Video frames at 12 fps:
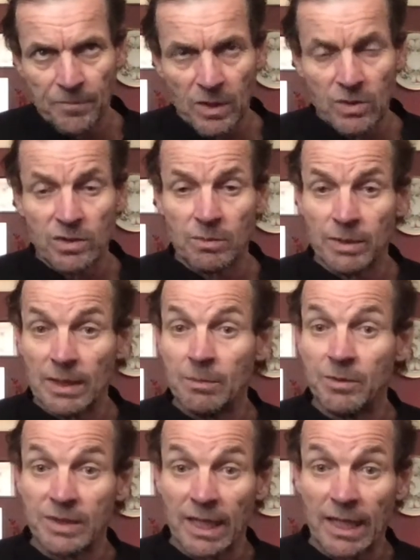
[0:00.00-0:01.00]
you should be
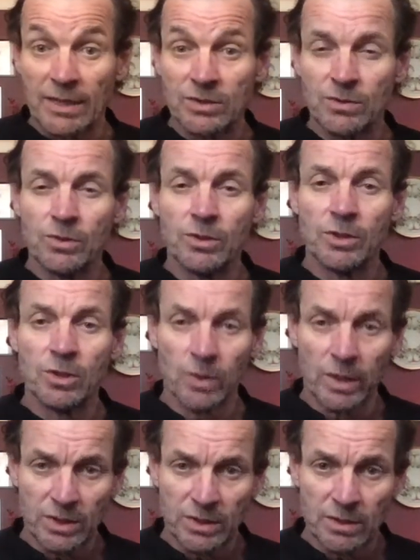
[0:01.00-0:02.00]
able to ask your lawyer a
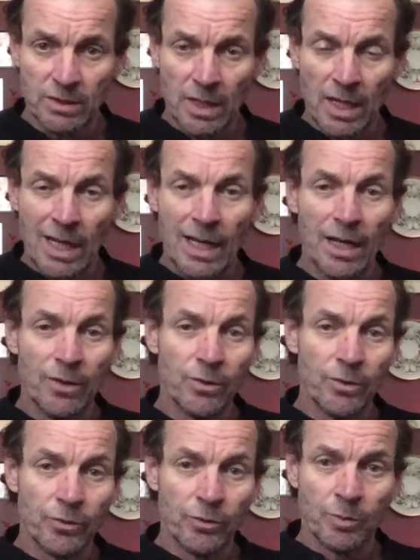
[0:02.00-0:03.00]
question either
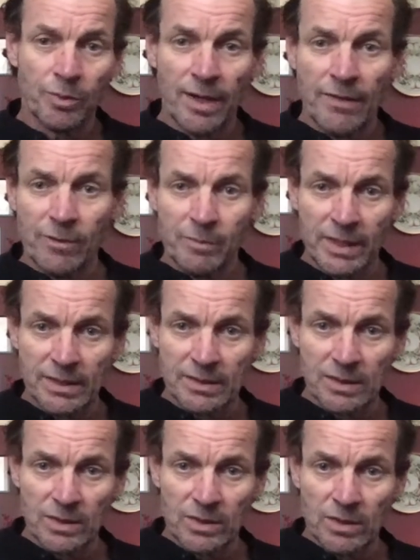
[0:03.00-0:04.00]
through private
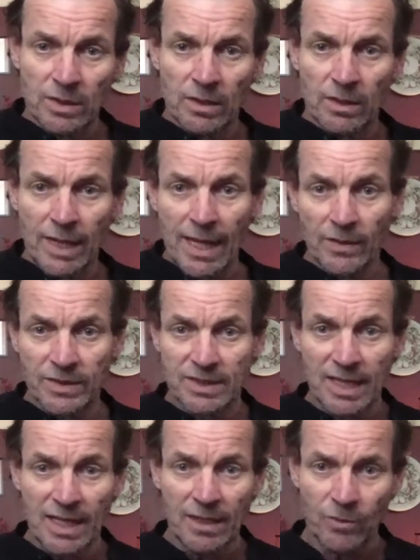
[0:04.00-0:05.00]
message
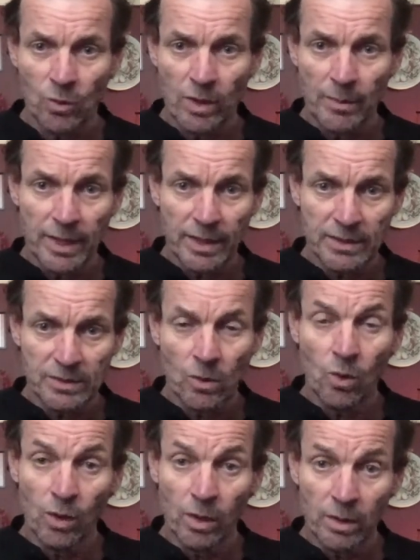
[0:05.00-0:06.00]
outside of the WebEx
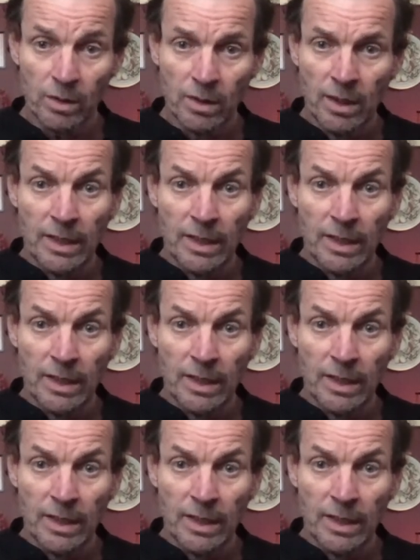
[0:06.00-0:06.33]
or,